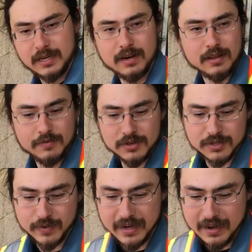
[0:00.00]
Tire
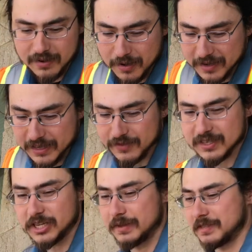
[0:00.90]
levers come in
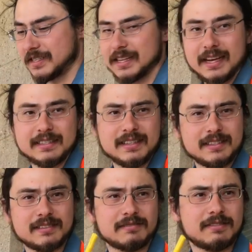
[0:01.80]
different shapes and
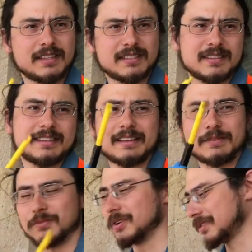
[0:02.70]
sizes. This
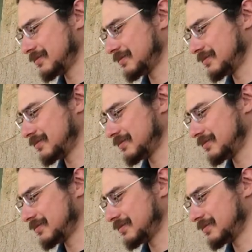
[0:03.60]
didn't work.